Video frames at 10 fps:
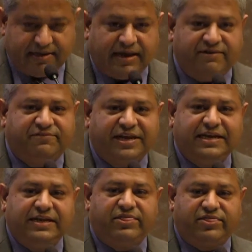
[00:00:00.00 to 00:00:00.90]
And
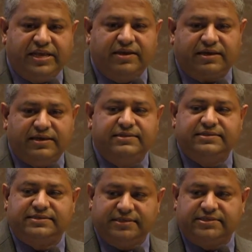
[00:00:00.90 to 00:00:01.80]
finally, think in
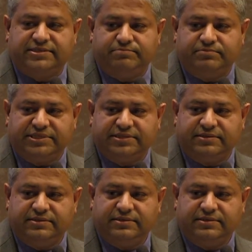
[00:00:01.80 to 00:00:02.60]
systems.